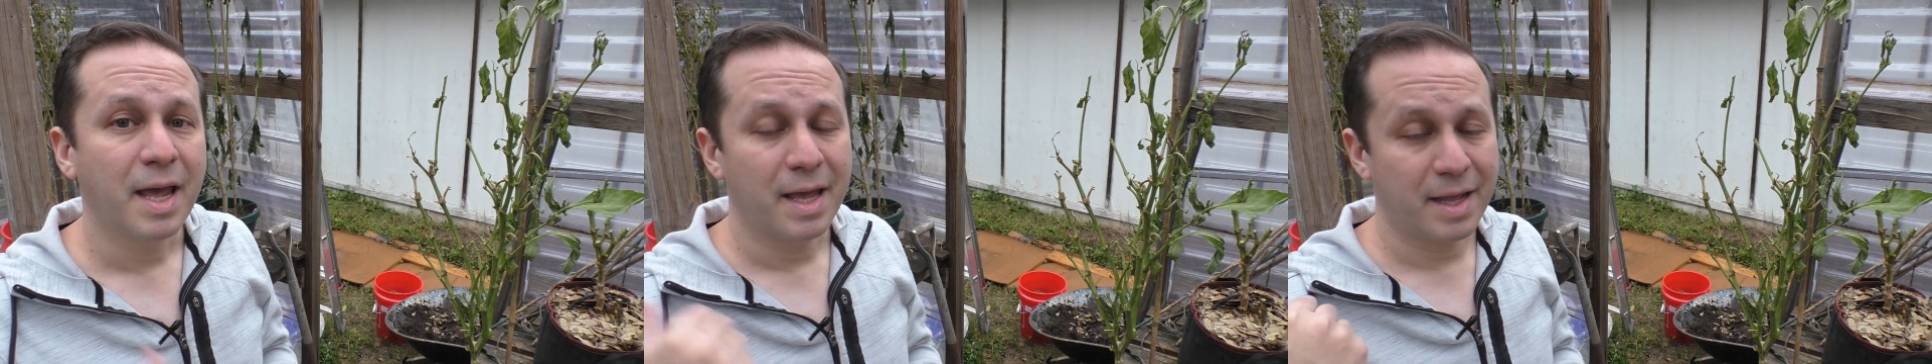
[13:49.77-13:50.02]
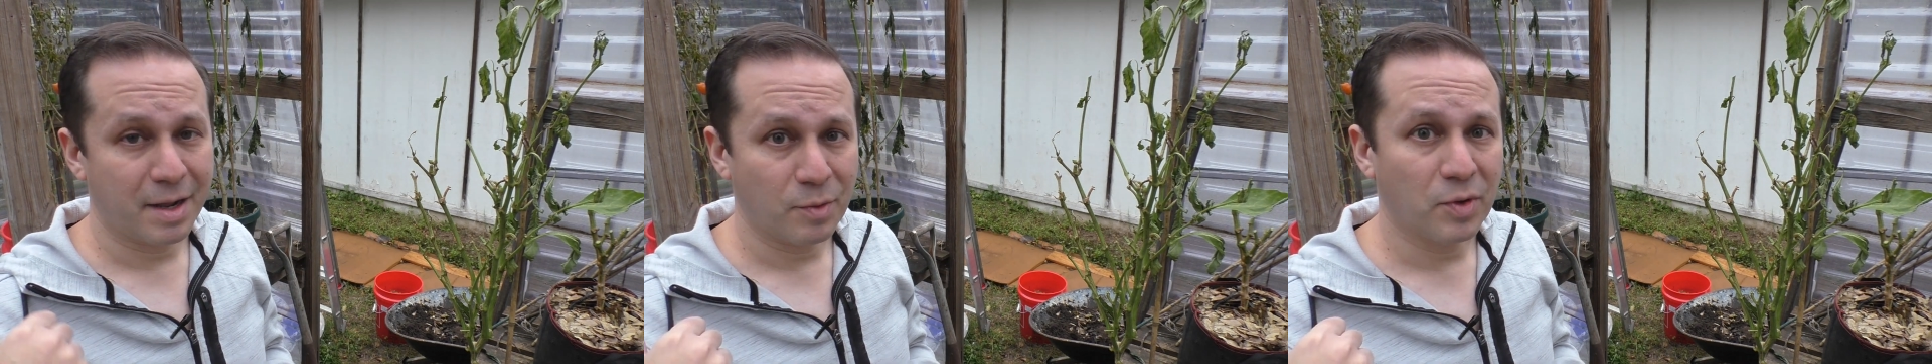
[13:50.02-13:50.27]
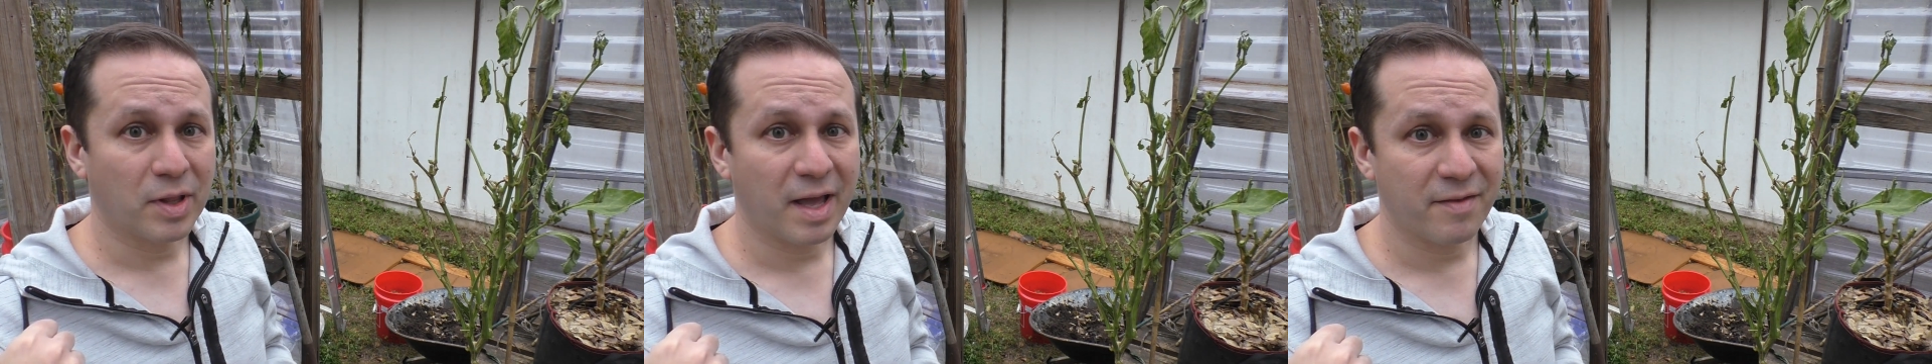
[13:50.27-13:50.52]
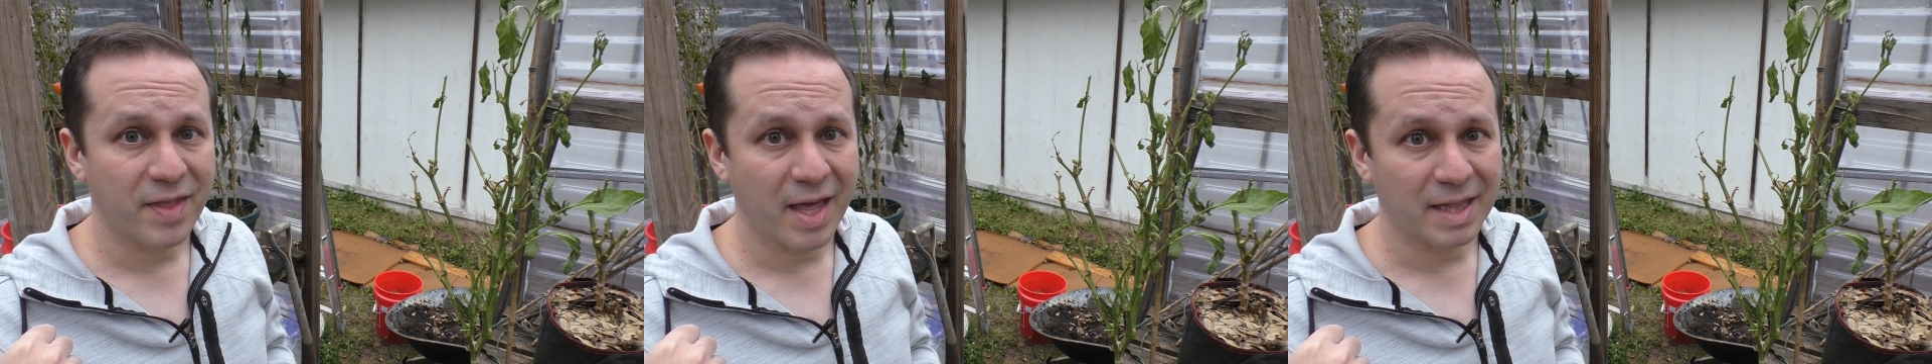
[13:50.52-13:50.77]
and I will
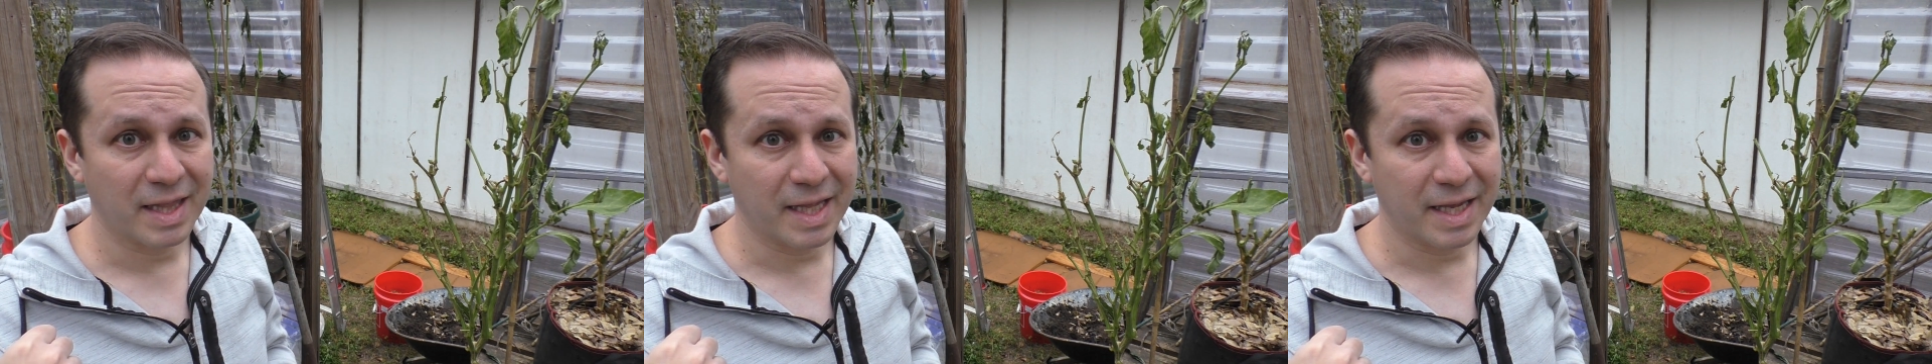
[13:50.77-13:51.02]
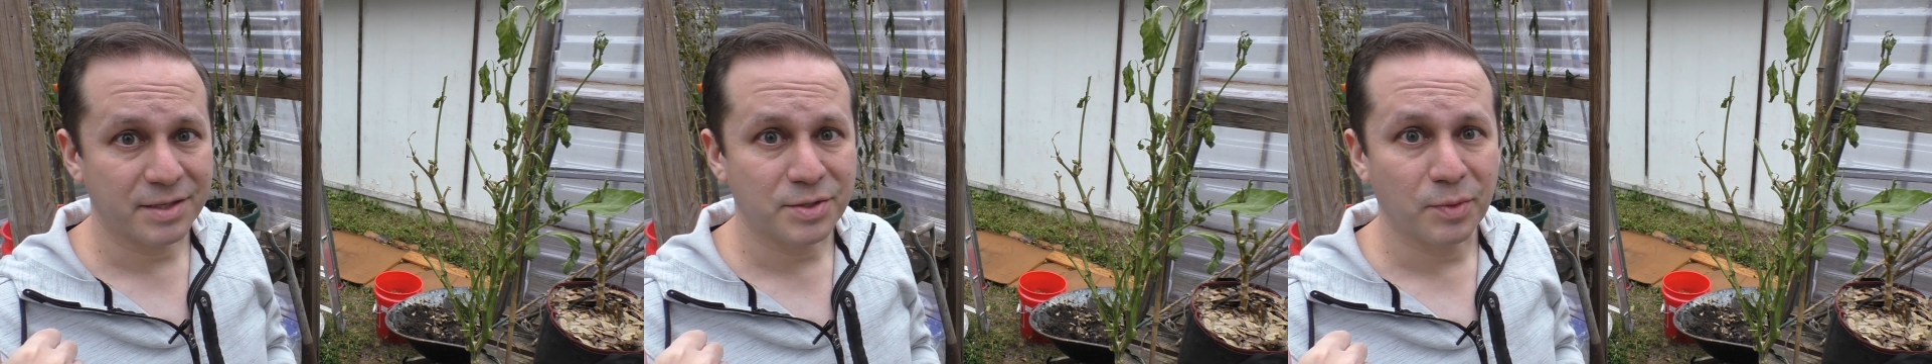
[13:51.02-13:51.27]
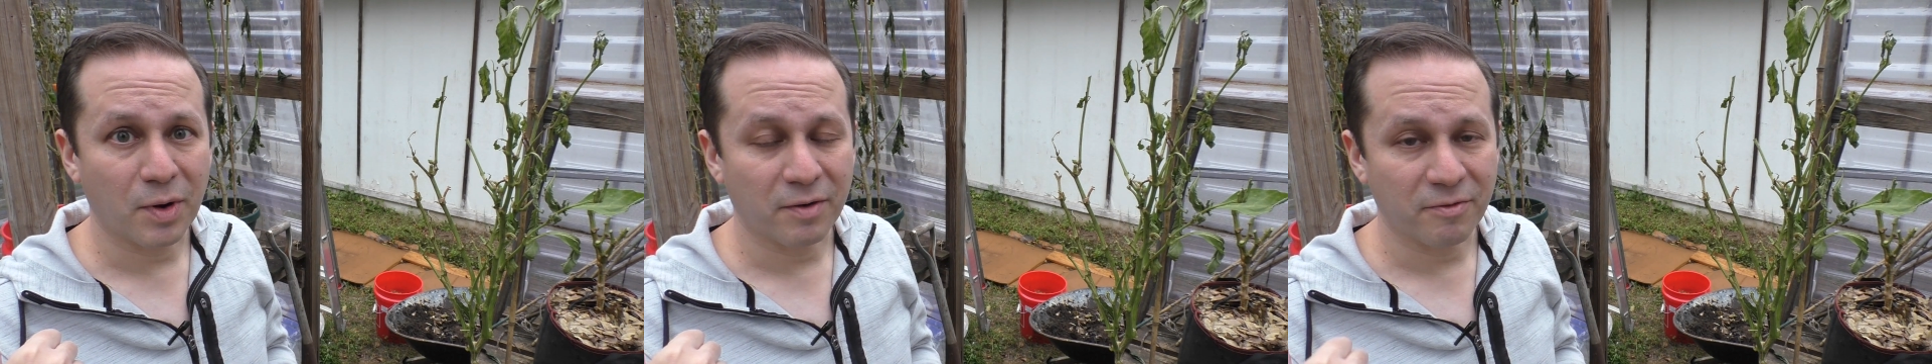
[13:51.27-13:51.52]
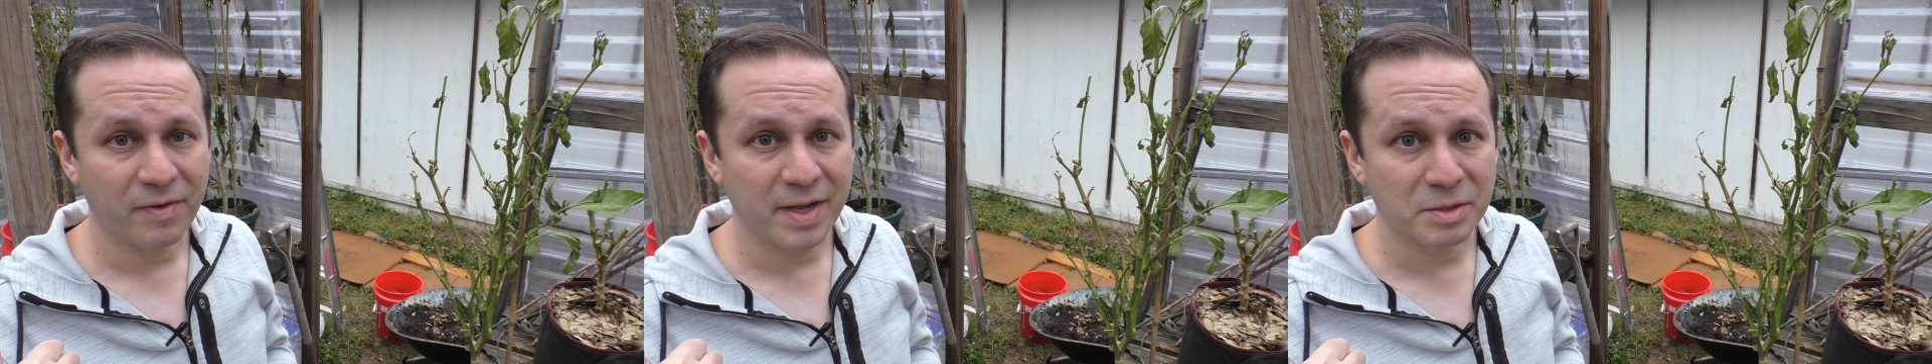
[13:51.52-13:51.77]
have that link to our
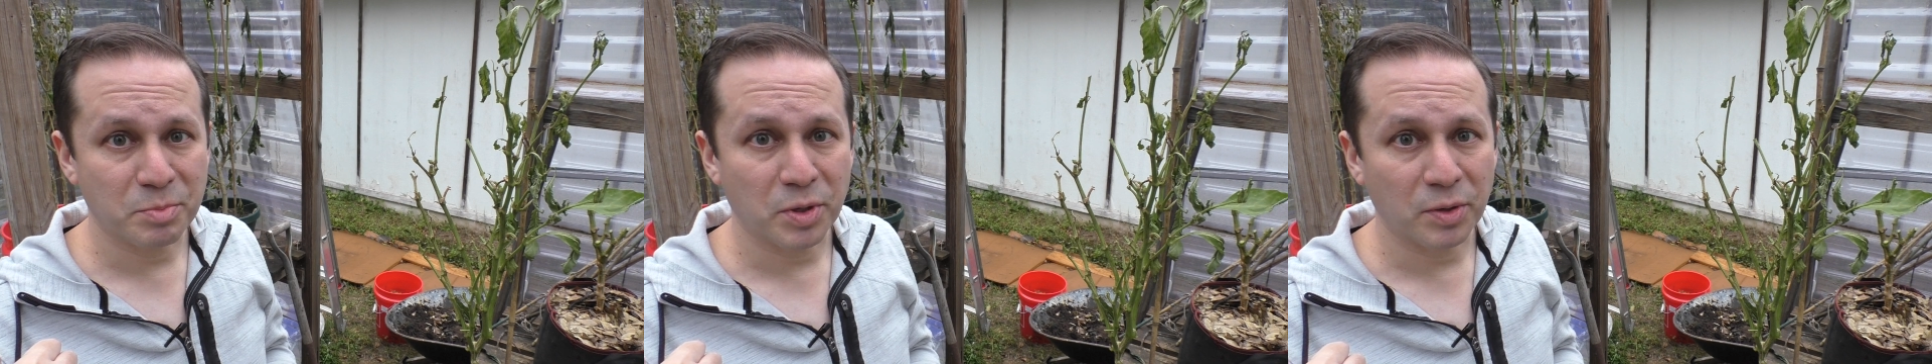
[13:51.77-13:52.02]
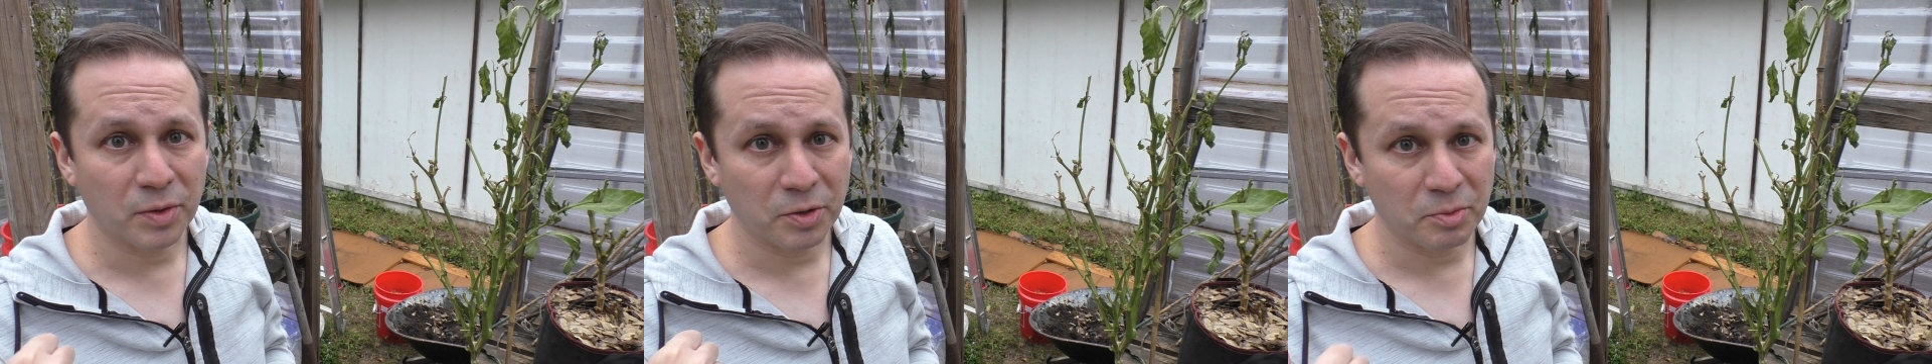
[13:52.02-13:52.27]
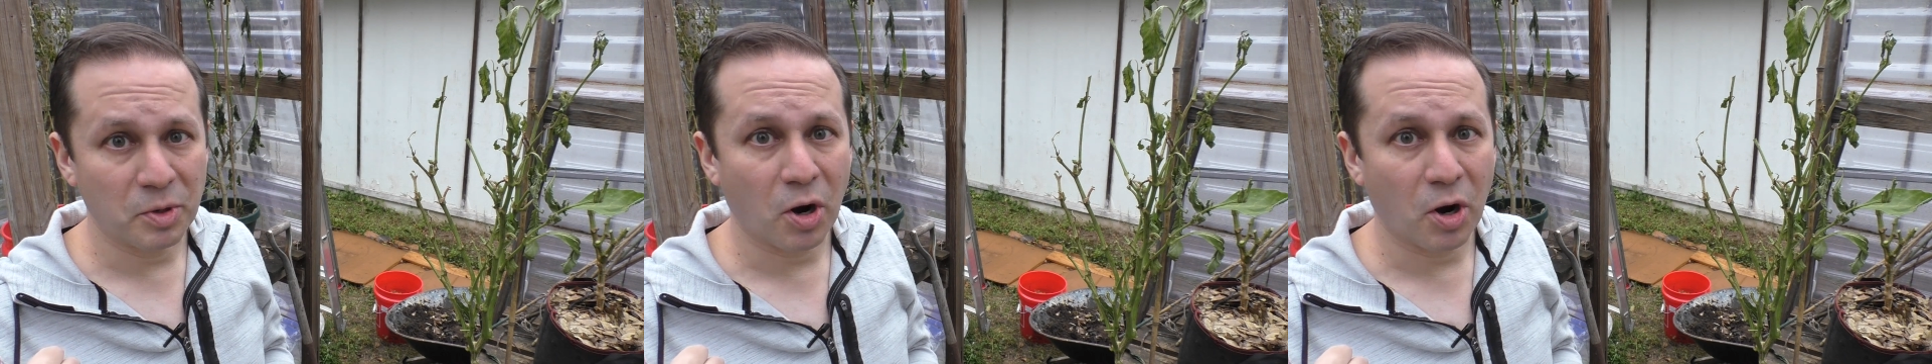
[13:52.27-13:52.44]
Facebook group,